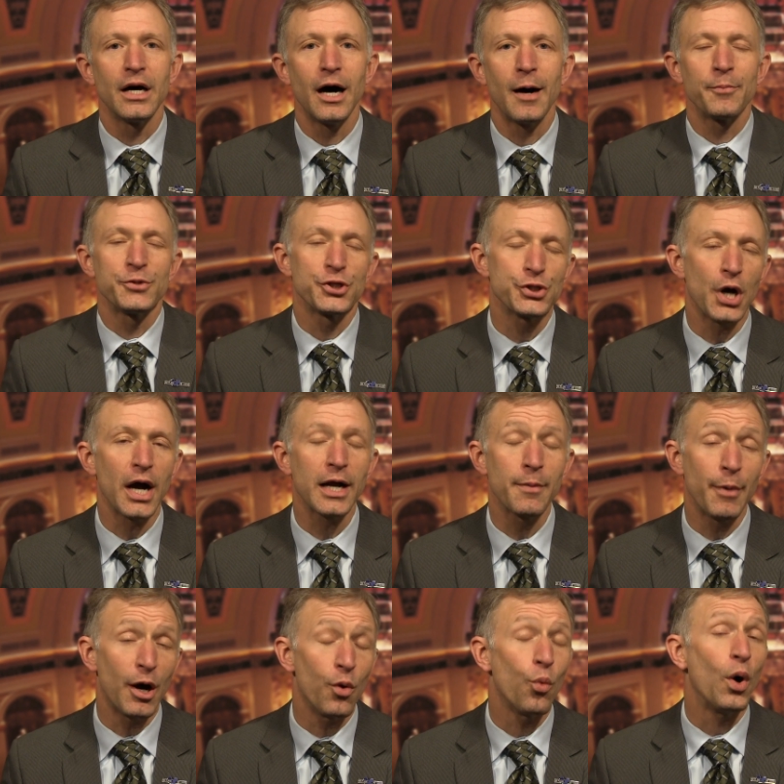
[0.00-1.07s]
up to talk
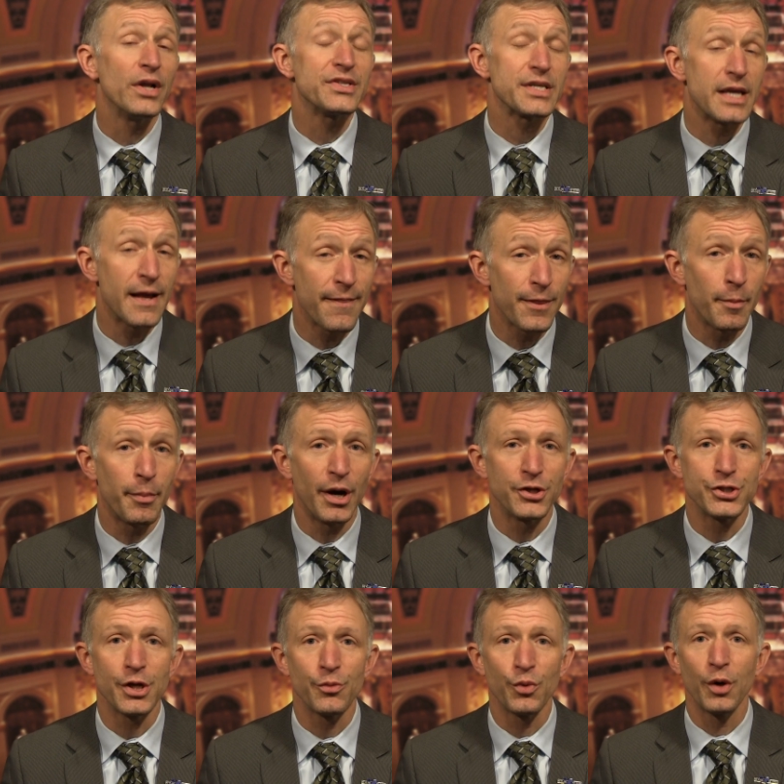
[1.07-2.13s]
about what's in the
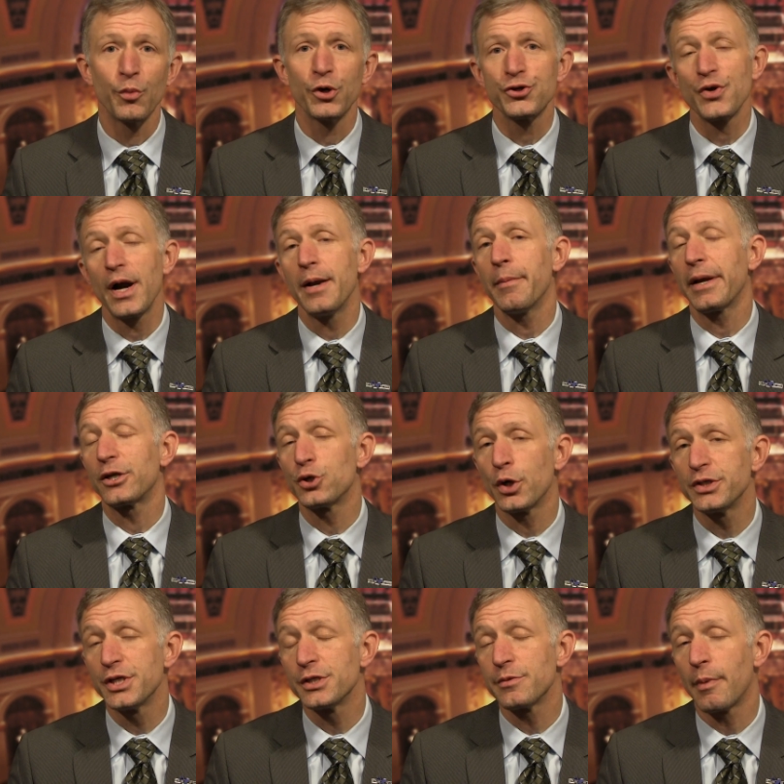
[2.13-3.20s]
budget. When we're trying to make
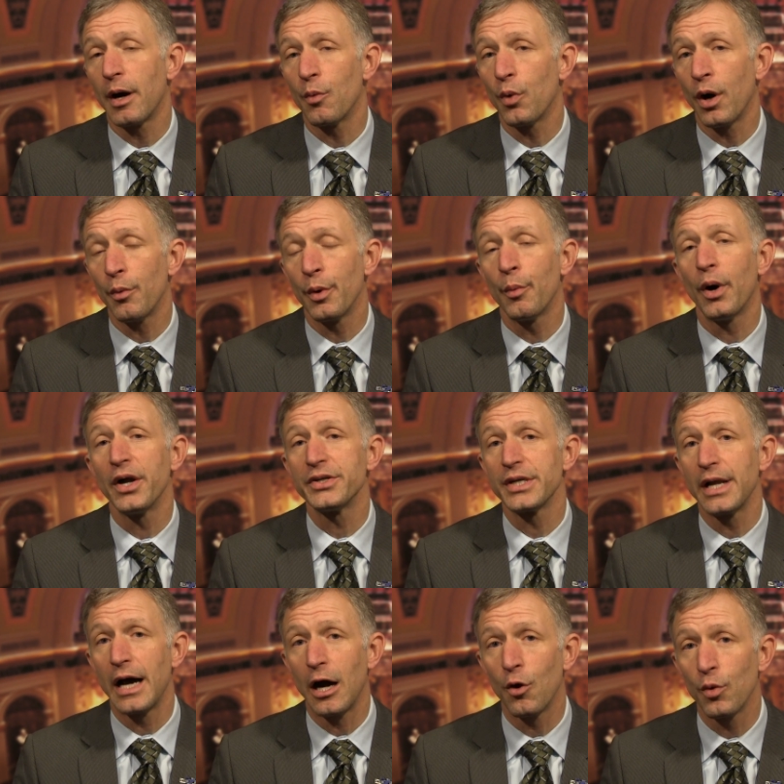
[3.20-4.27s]
choices about what we want
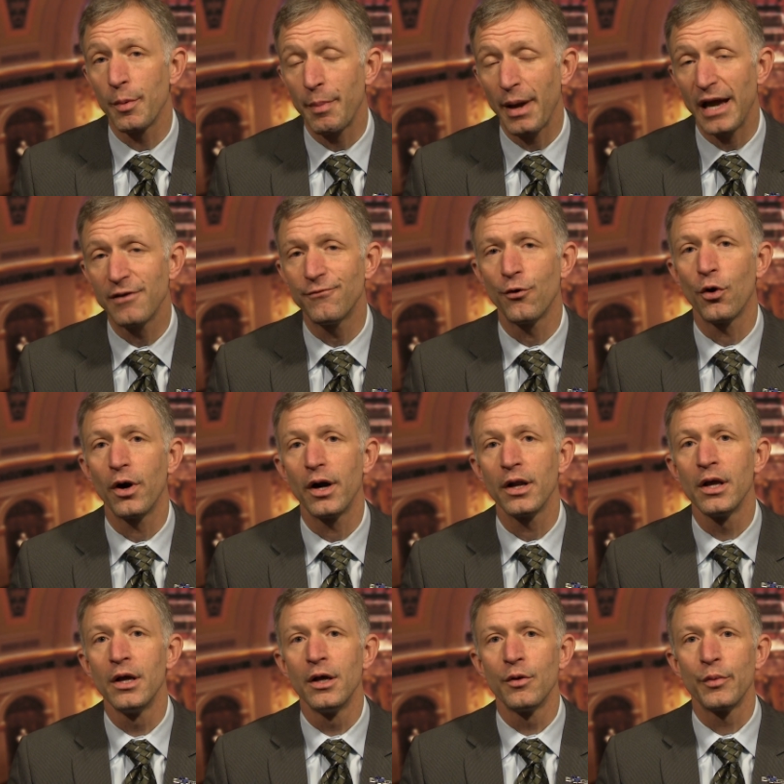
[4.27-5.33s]
and how we pay for
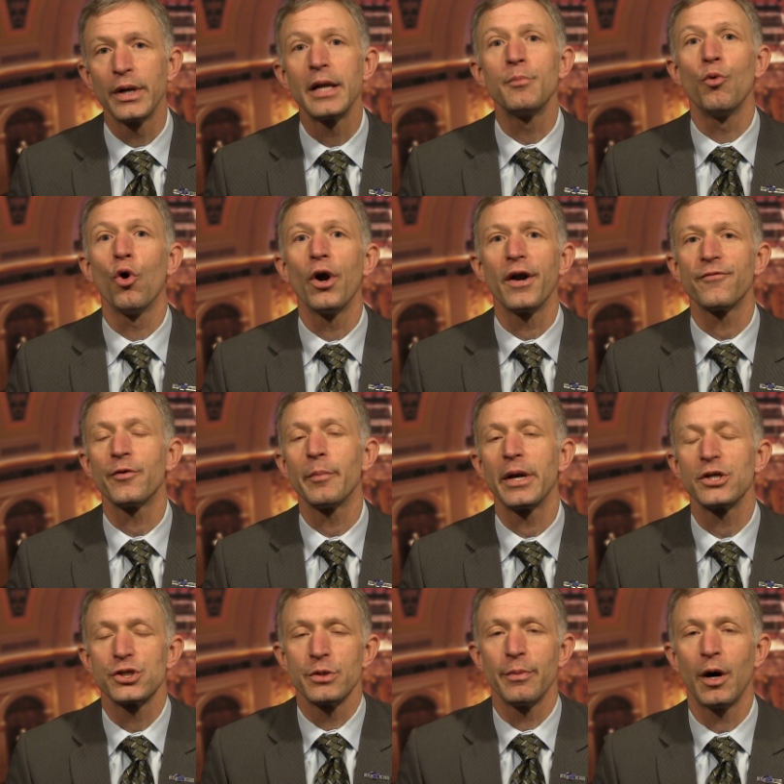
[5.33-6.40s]
it, we need more
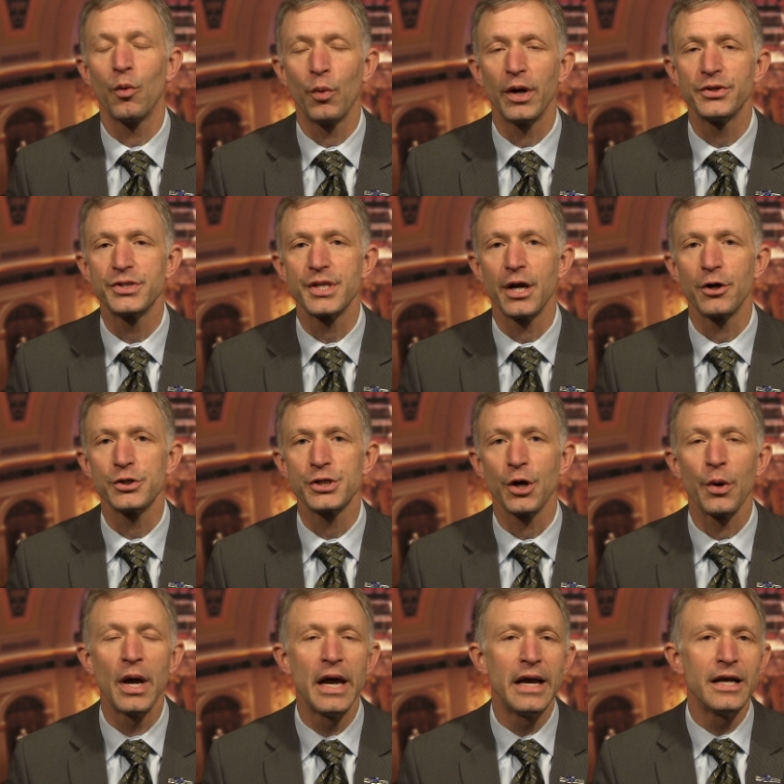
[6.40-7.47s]
information about what's there.
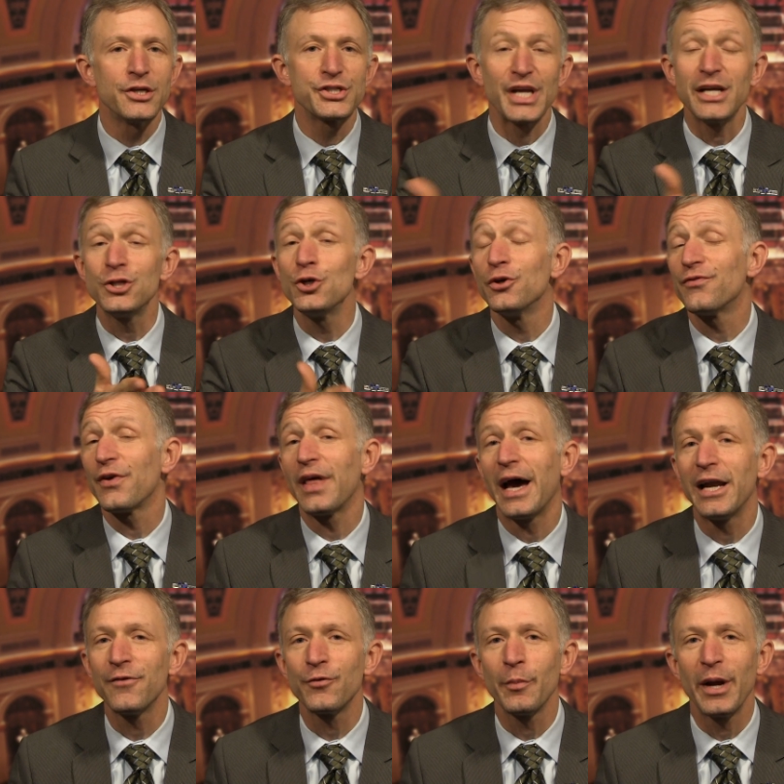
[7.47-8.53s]
So stay tuned for
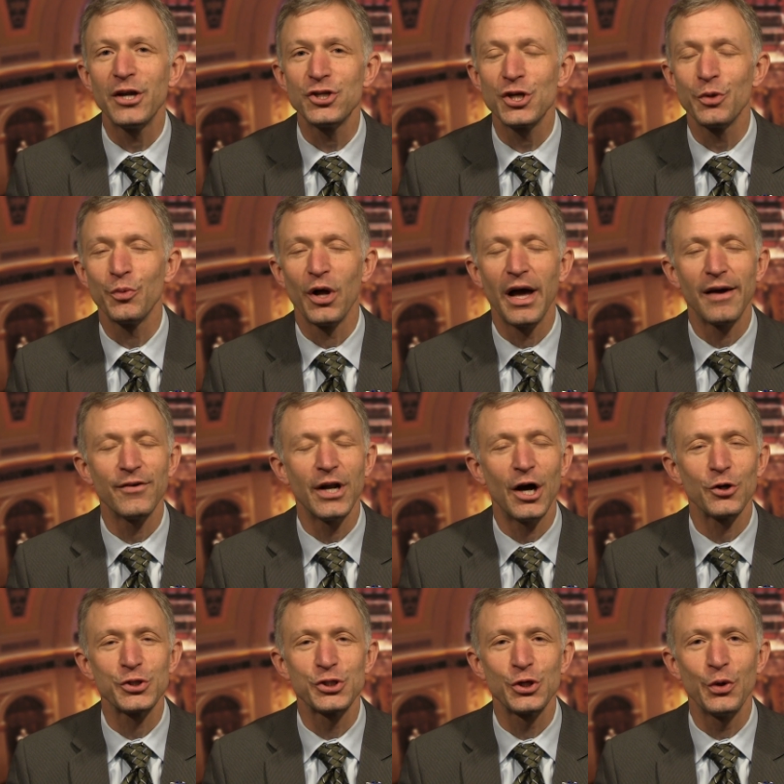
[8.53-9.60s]
that information. We'll have it
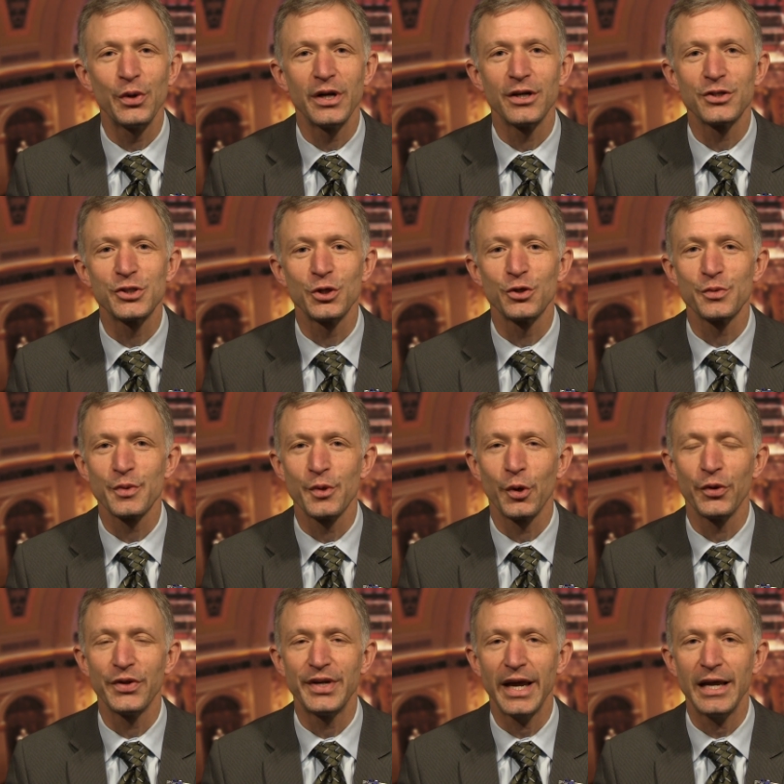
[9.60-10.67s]
out soon, and as soon as we
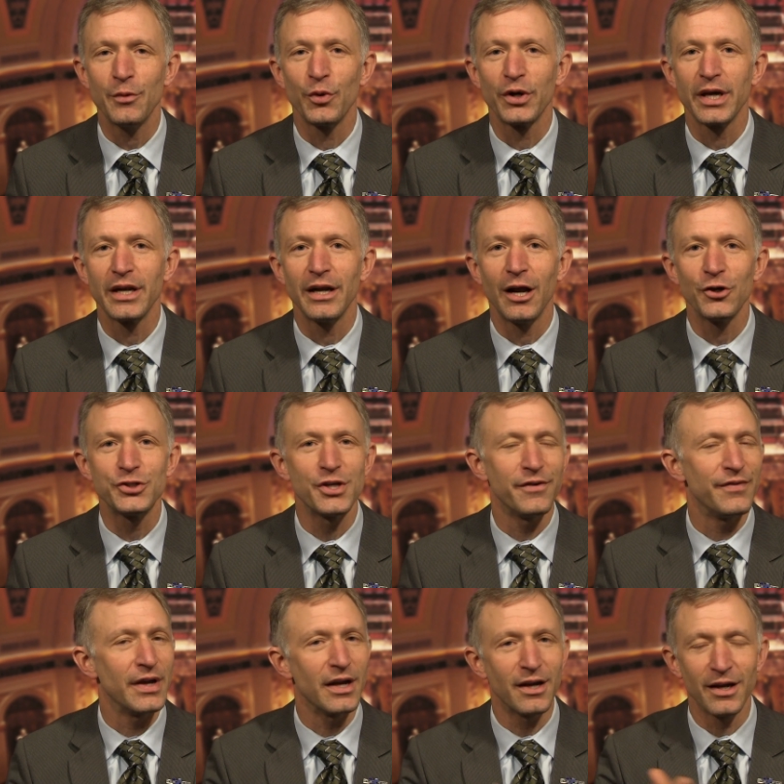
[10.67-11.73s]
know the date, we'll get it out to you
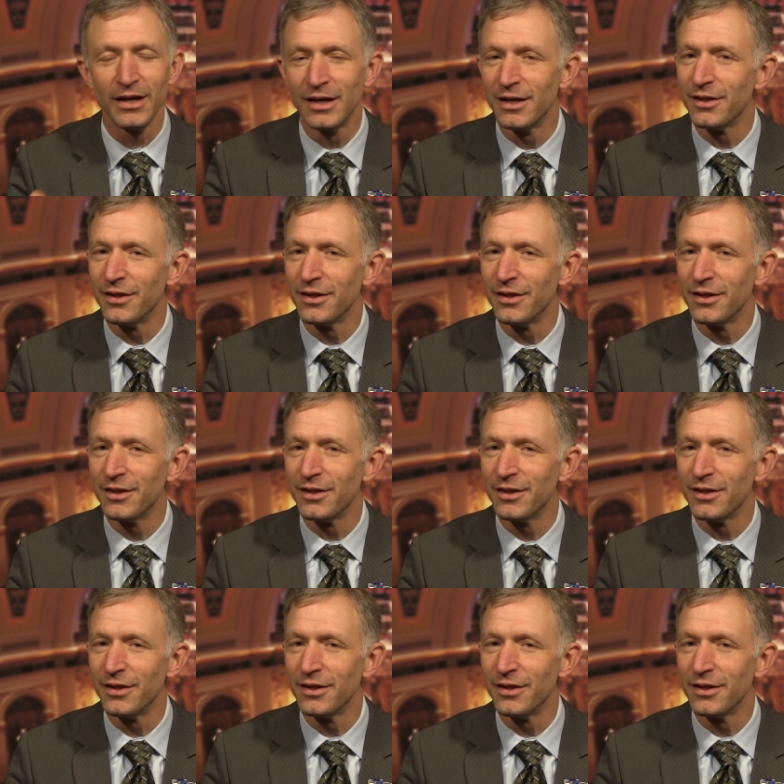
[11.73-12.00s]
via